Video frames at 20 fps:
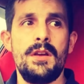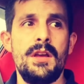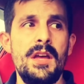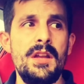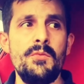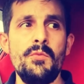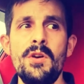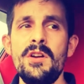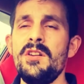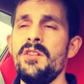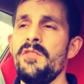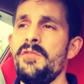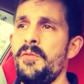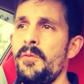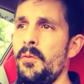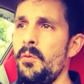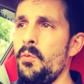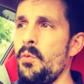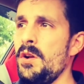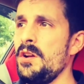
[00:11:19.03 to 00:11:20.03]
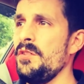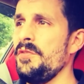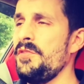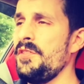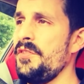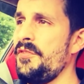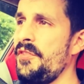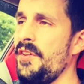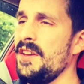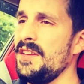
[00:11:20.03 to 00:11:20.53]
And one of
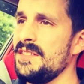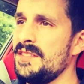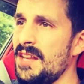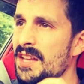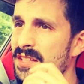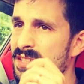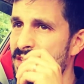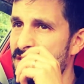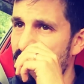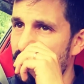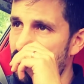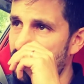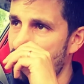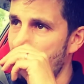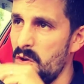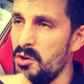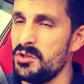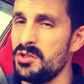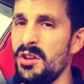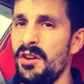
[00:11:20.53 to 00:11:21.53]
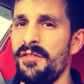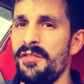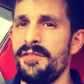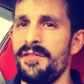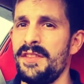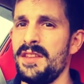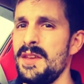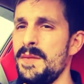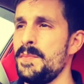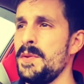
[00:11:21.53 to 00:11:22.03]
the things that most of
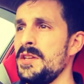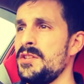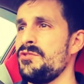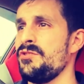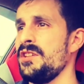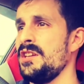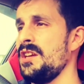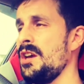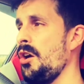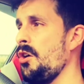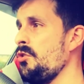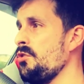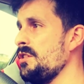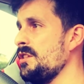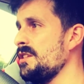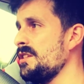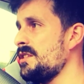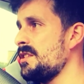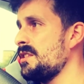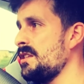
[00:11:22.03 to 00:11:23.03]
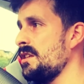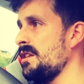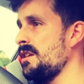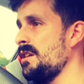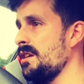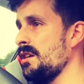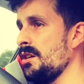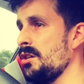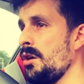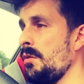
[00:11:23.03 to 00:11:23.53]
the EP3 owners
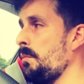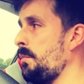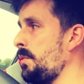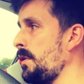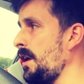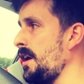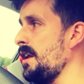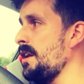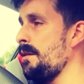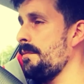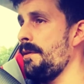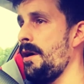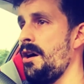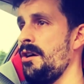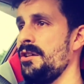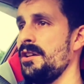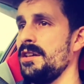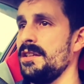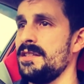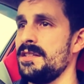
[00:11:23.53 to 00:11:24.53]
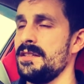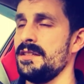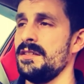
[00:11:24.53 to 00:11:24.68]
complain about it,